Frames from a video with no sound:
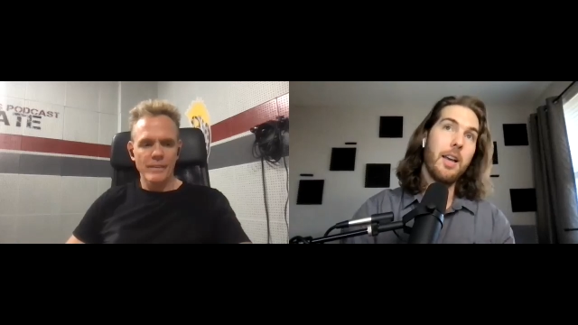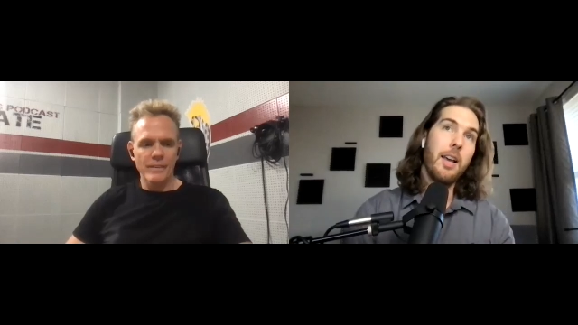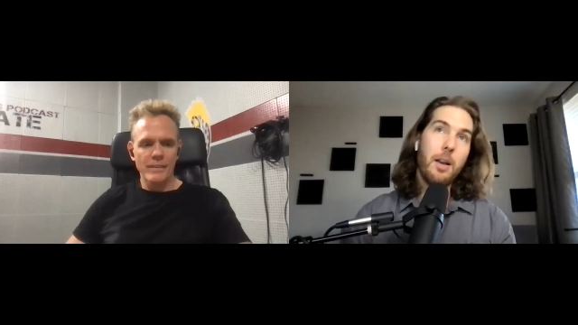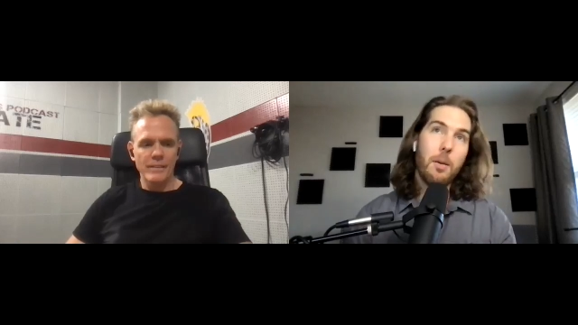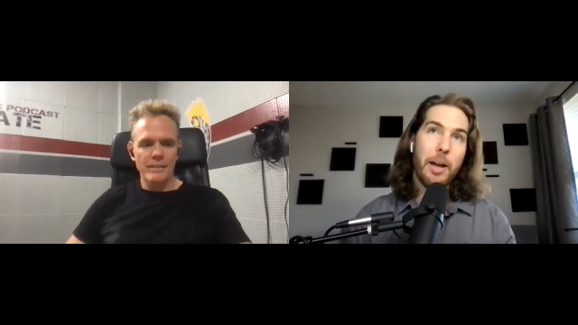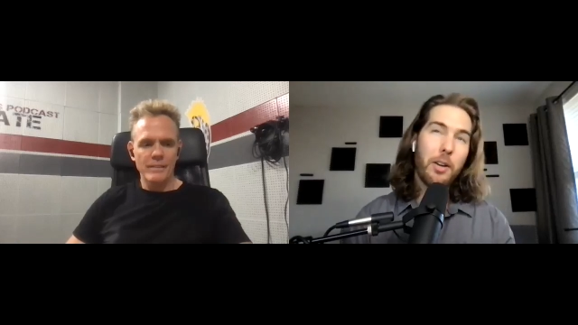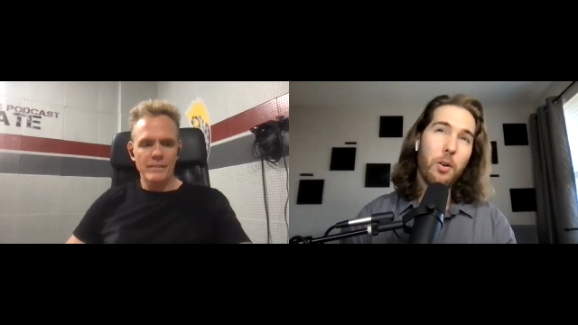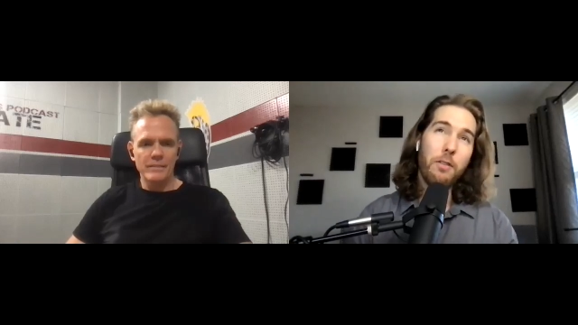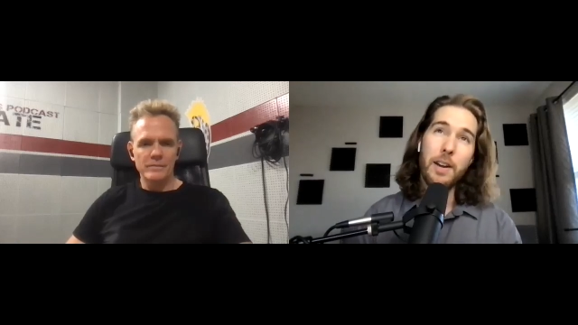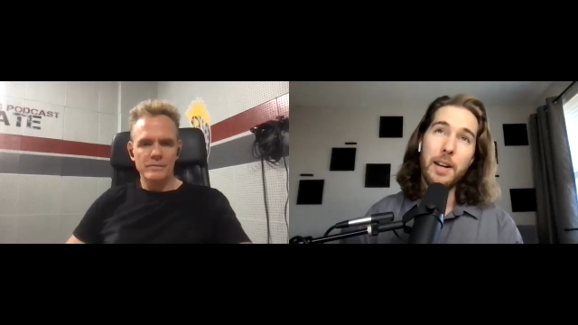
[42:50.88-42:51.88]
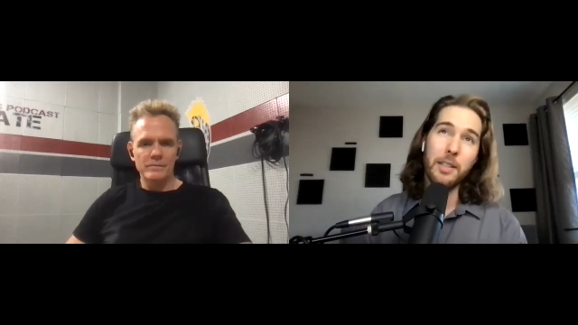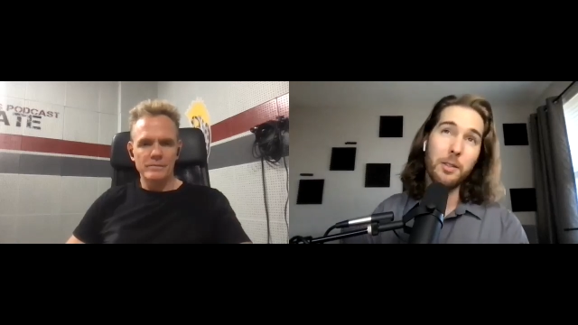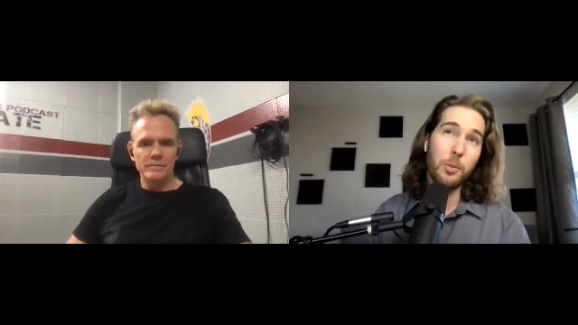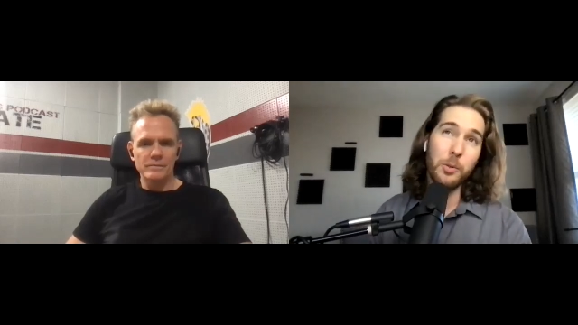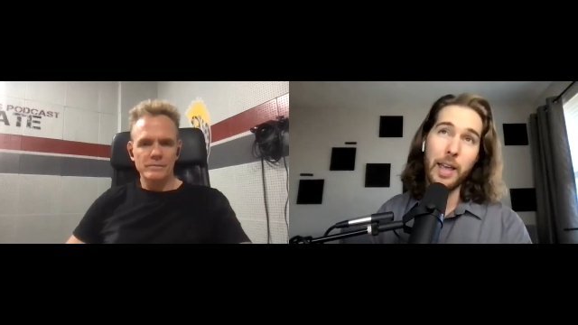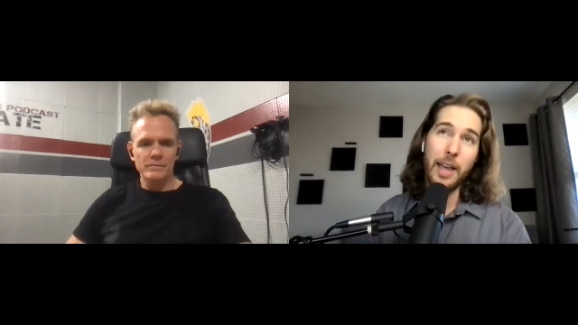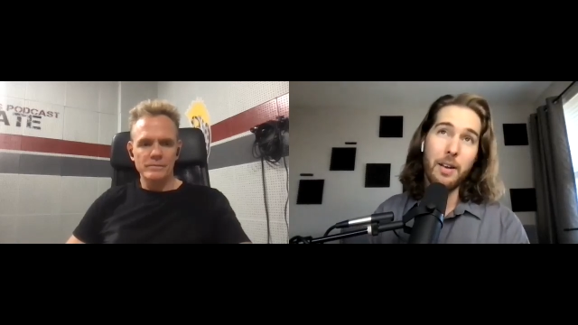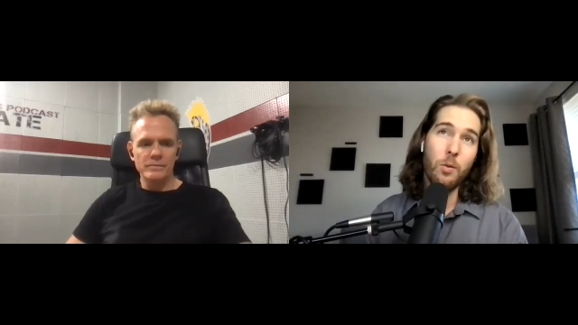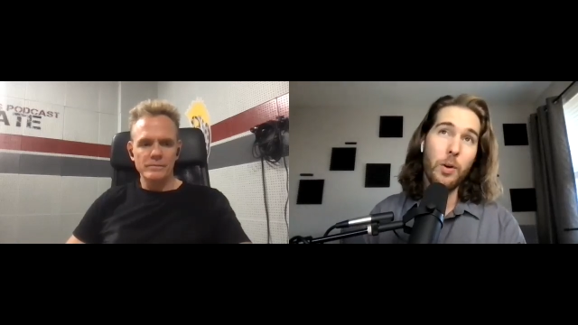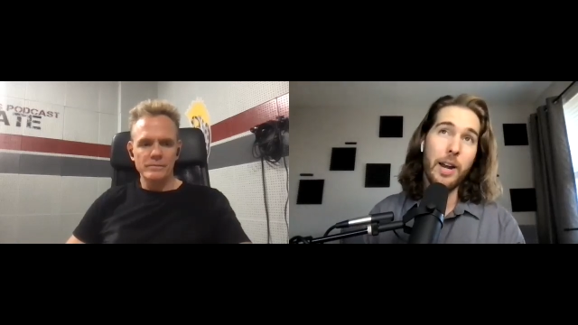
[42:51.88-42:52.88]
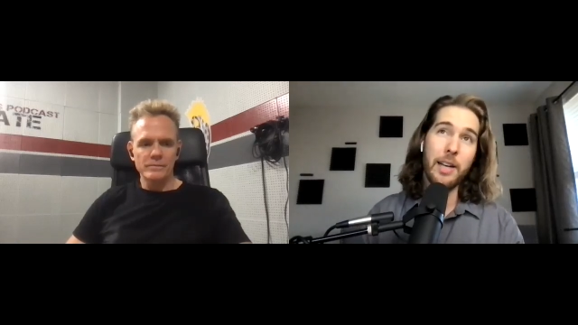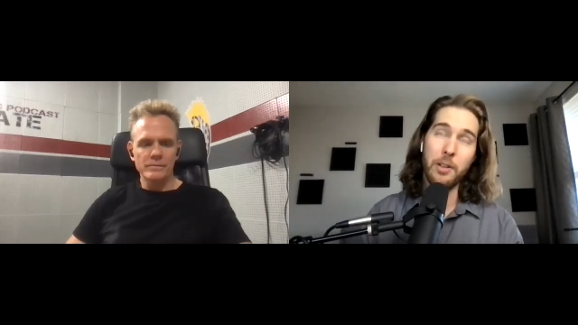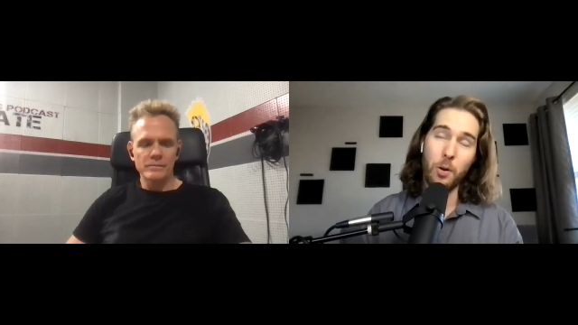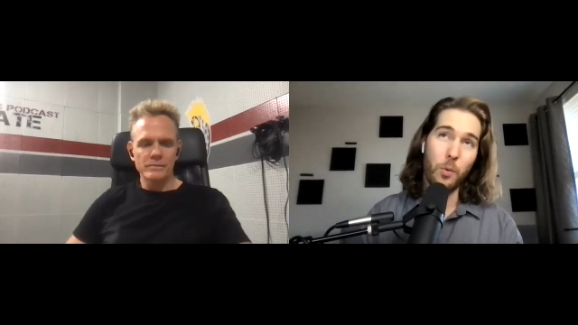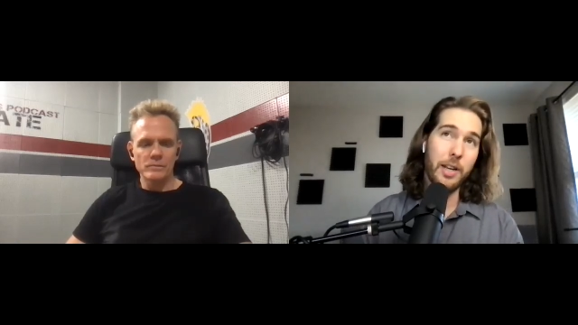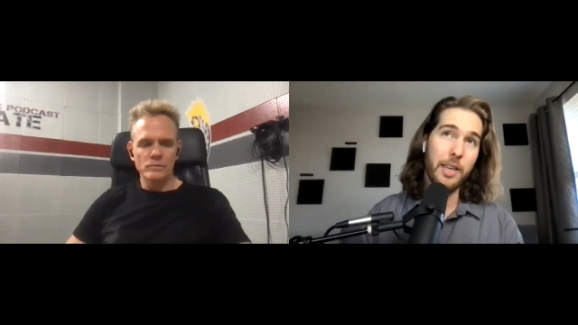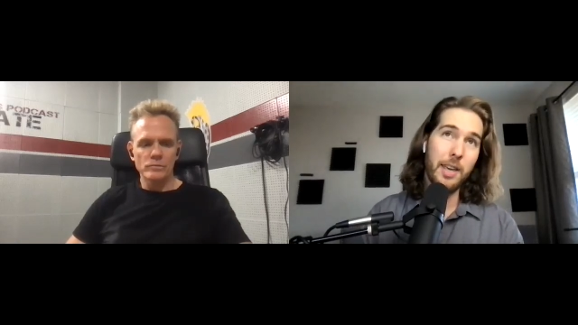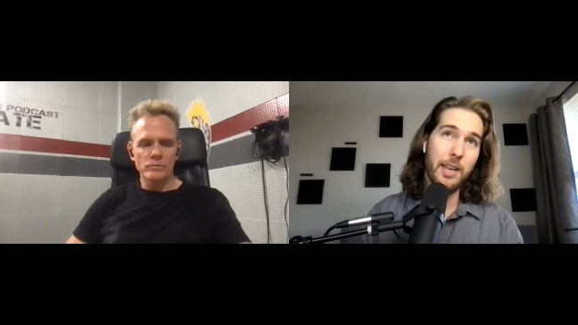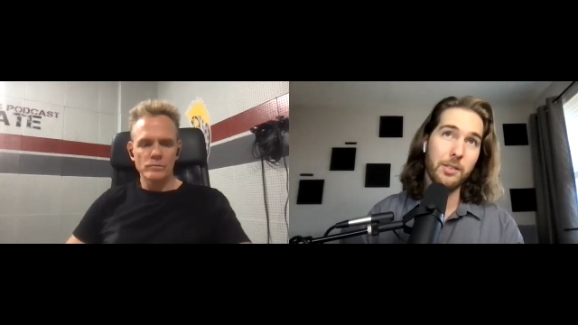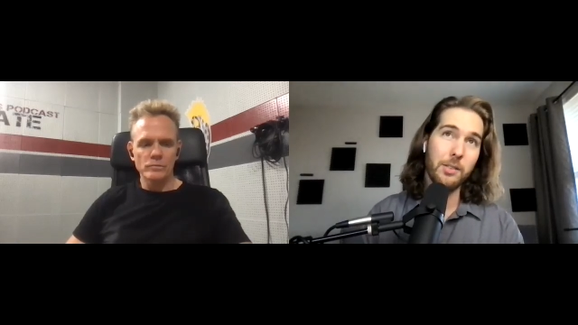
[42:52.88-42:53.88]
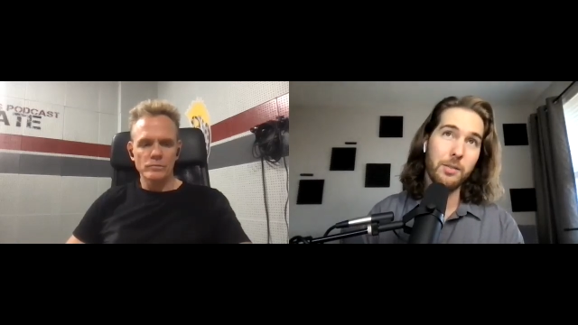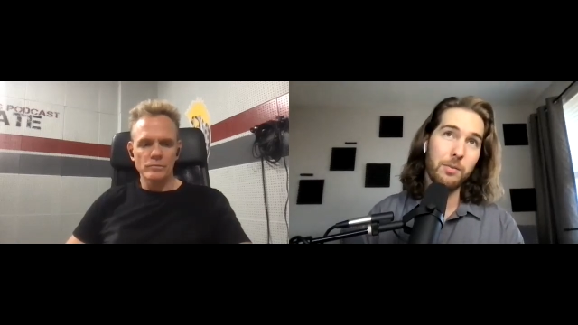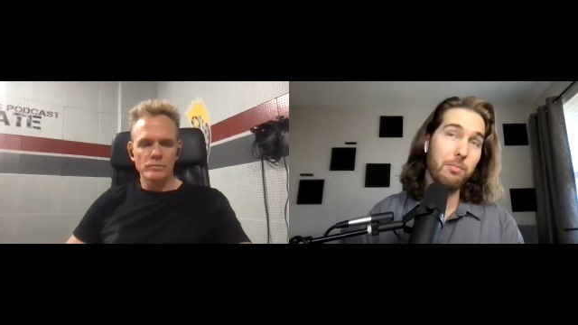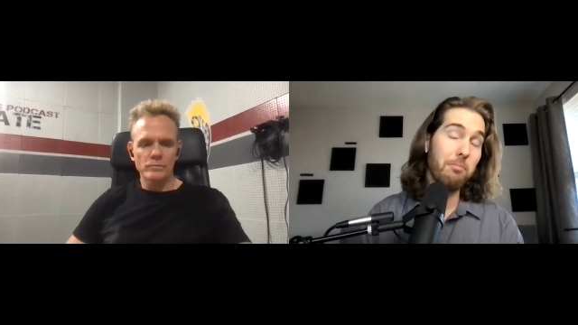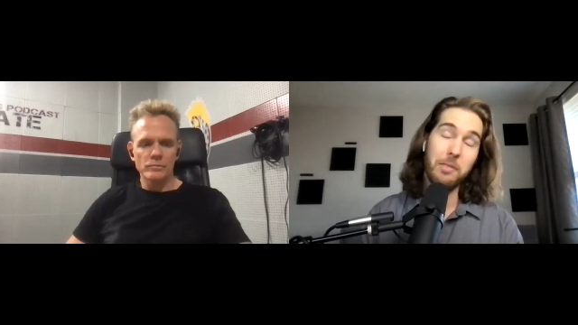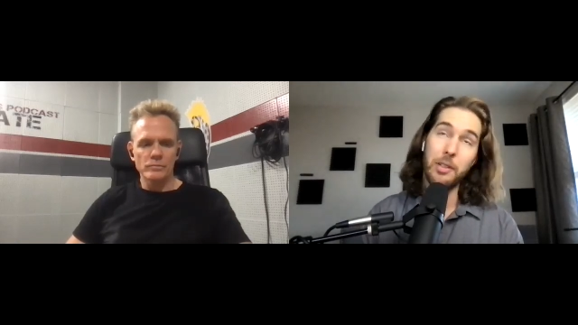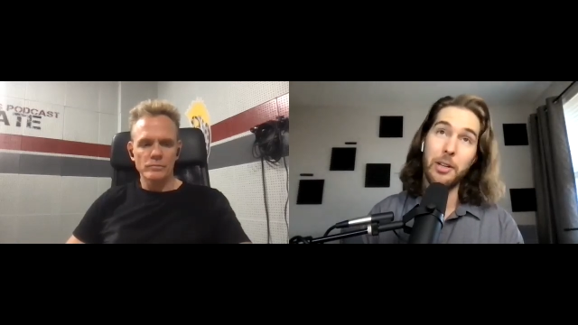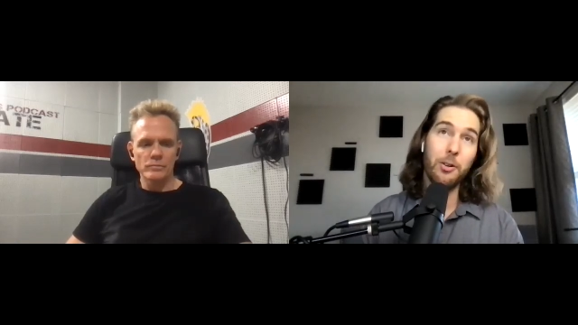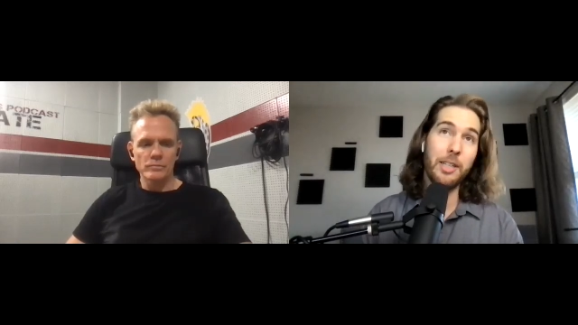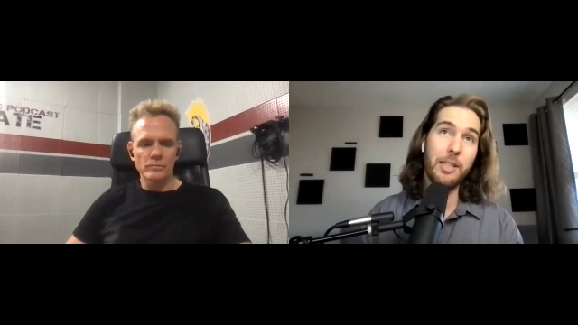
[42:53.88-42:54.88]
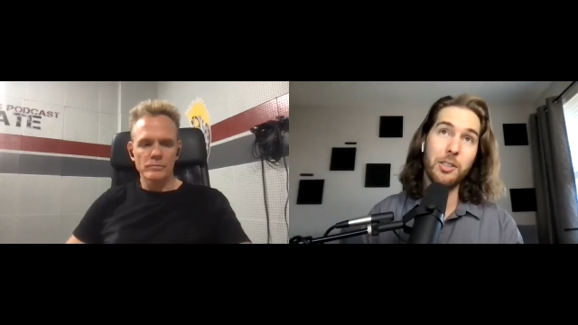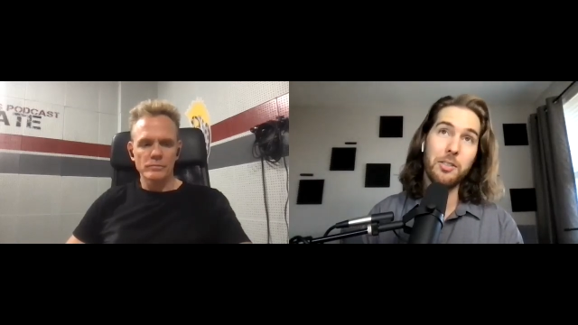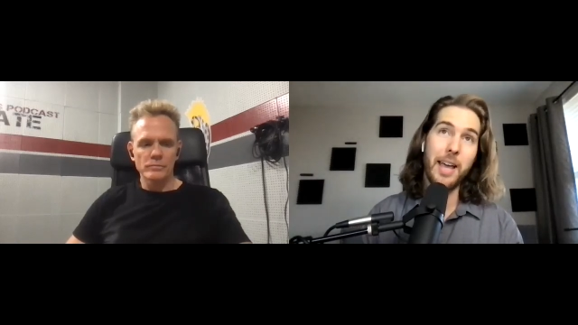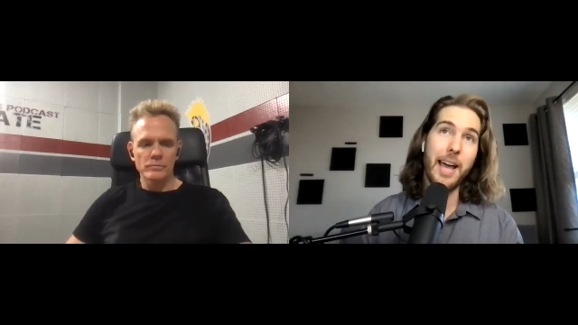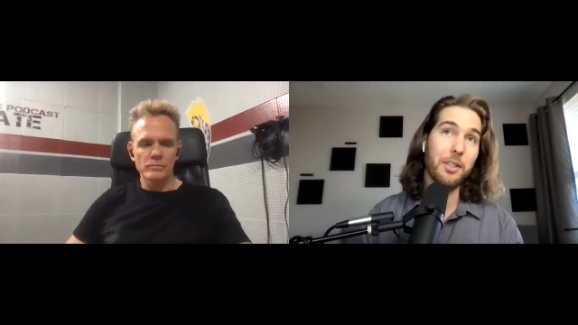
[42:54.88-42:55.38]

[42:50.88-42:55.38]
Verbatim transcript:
Speaker 1: "My girlfriend gets upset when I don't want to kiss literally just that.